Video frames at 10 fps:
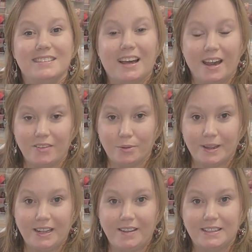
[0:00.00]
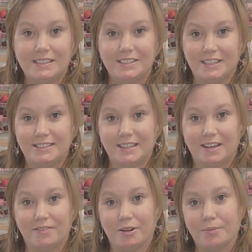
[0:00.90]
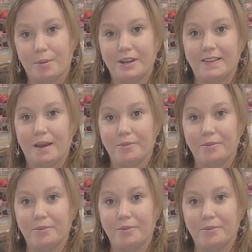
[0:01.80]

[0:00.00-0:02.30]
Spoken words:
Hi everybody, this is Jessica from Lemon and Lime